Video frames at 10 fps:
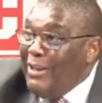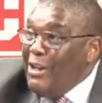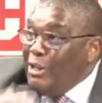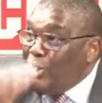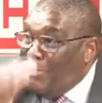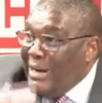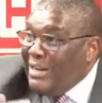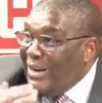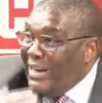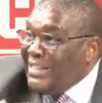human
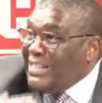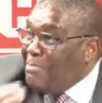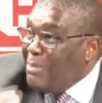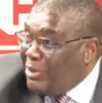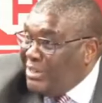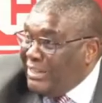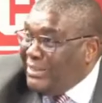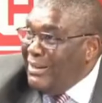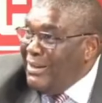rights abuses